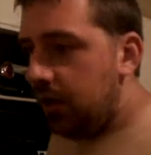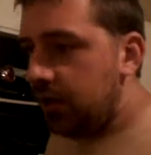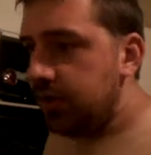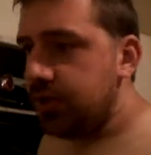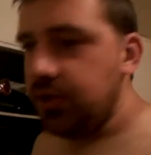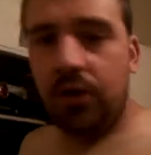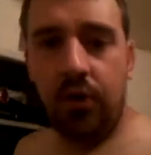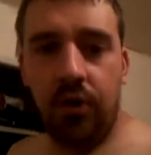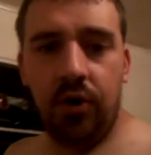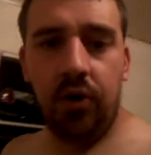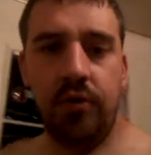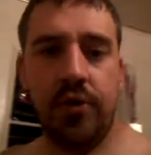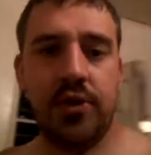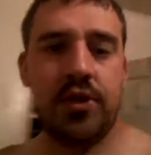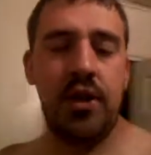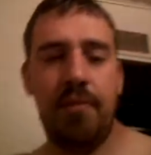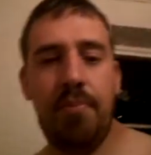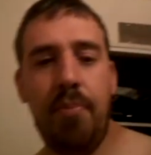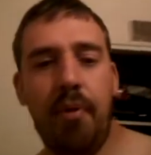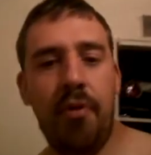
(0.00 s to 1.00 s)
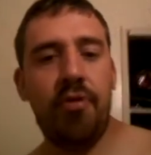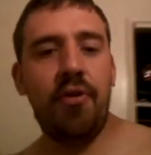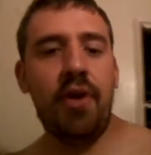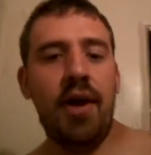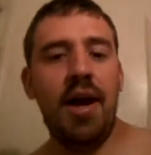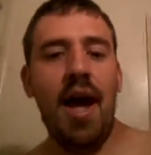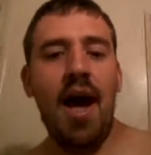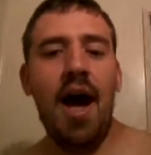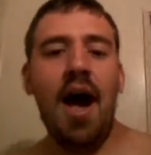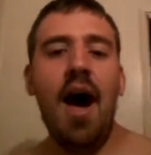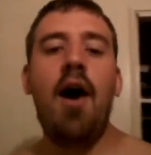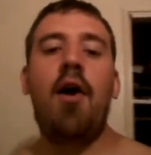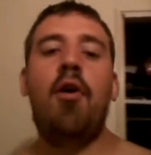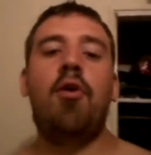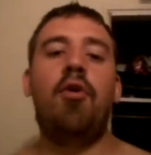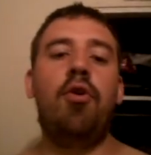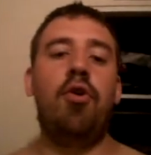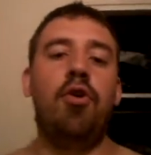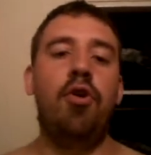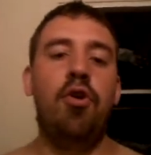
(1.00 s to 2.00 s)
So Rusev Potria,
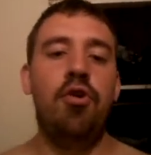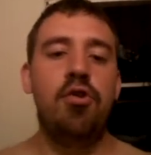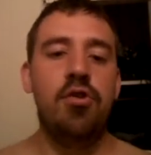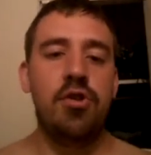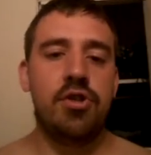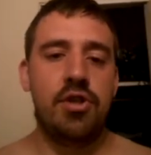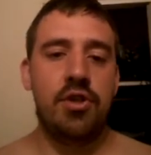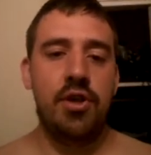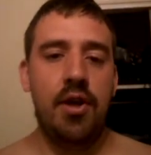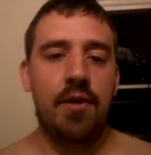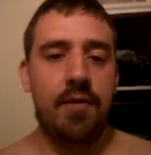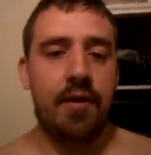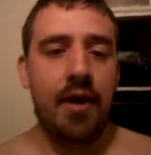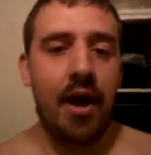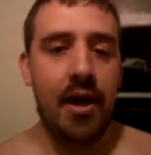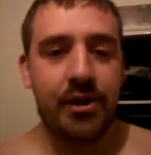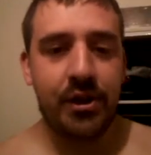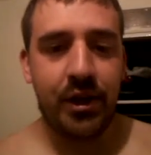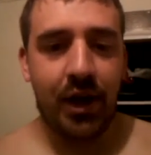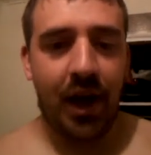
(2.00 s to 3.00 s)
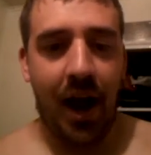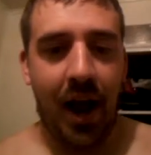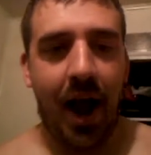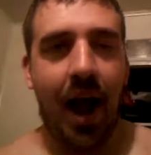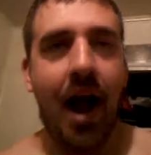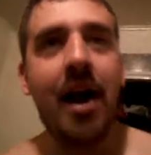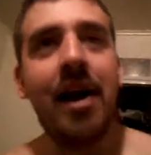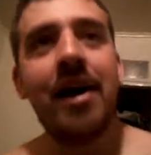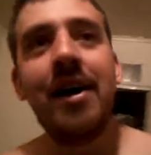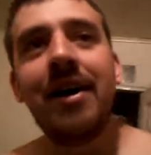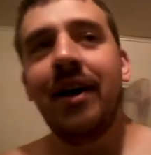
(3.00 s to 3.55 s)
Rusev Katra